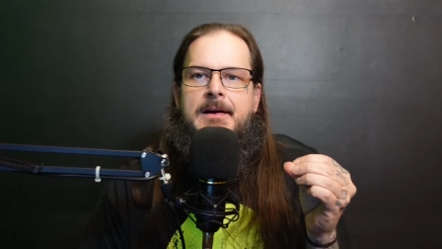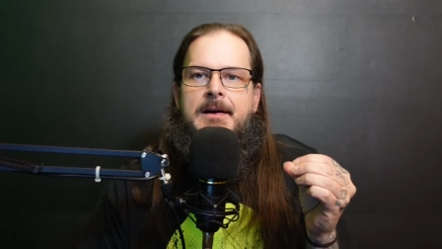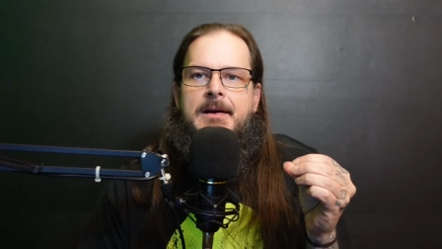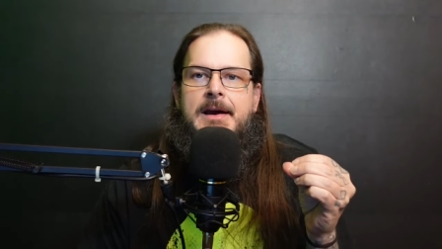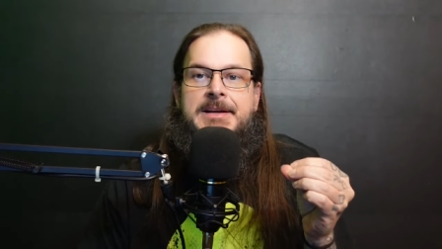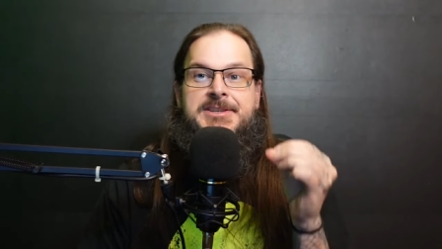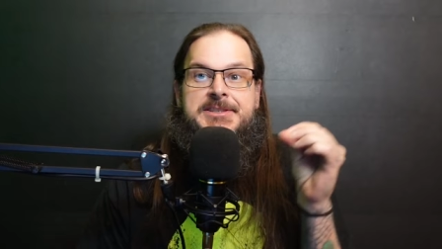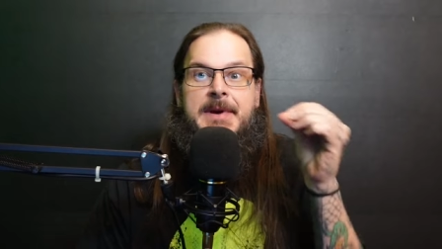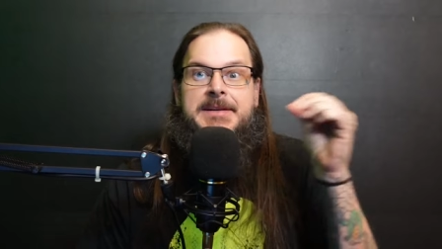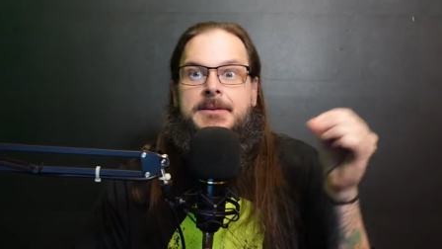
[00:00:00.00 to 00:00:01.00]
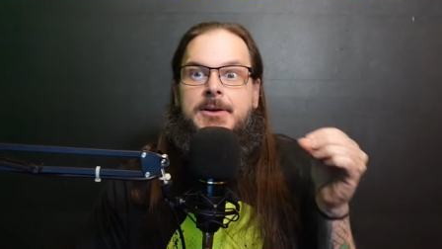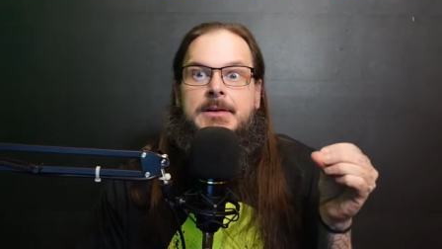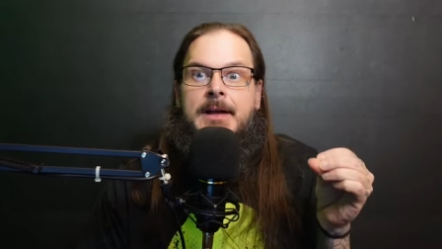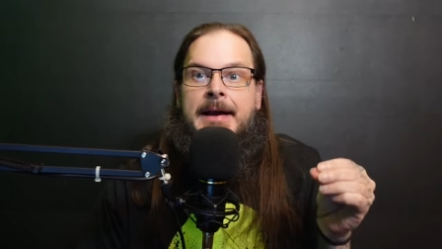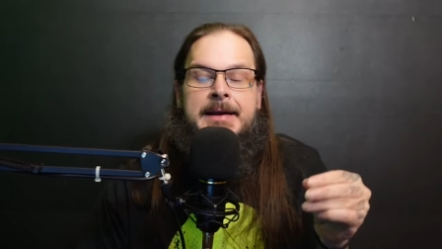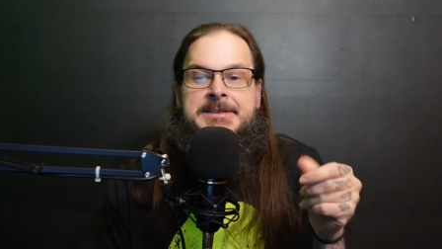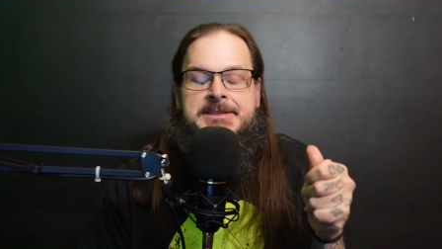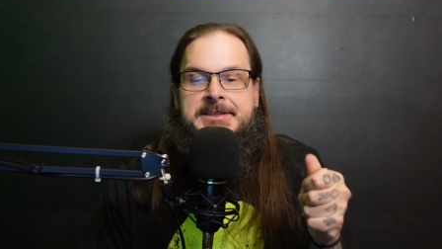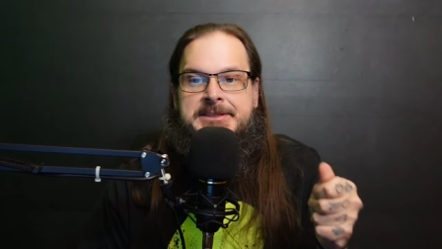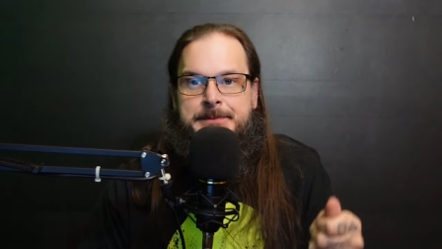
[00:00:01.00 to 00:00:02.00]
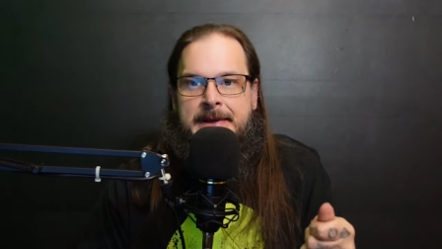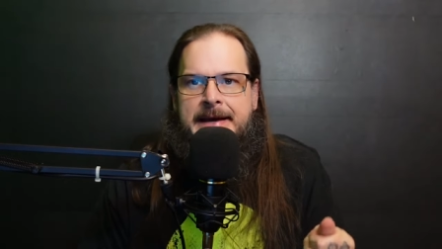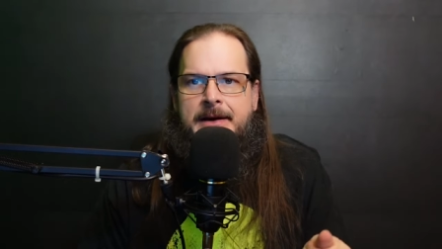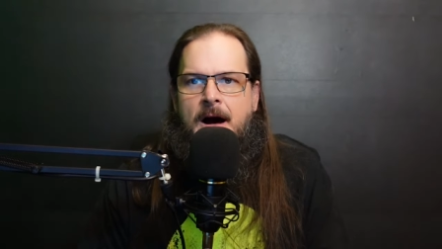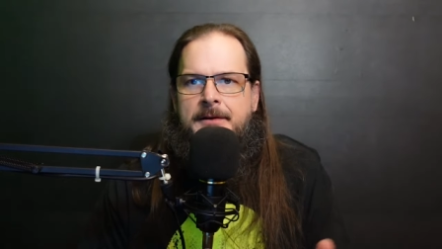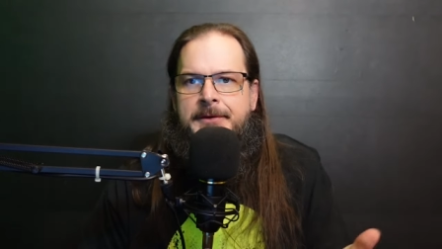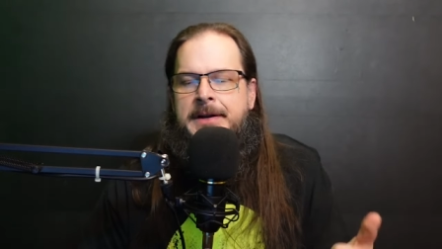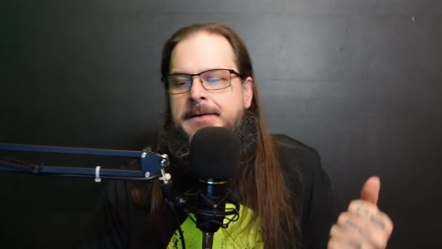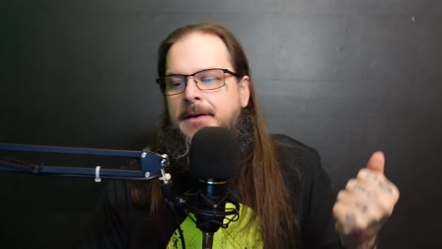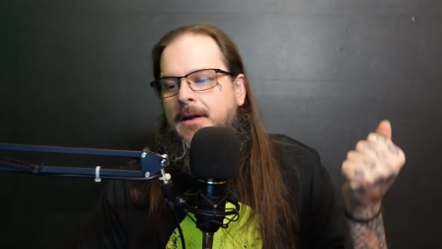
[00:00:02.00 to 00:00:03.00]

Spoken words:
It's just made to look like it. It's a display coffin.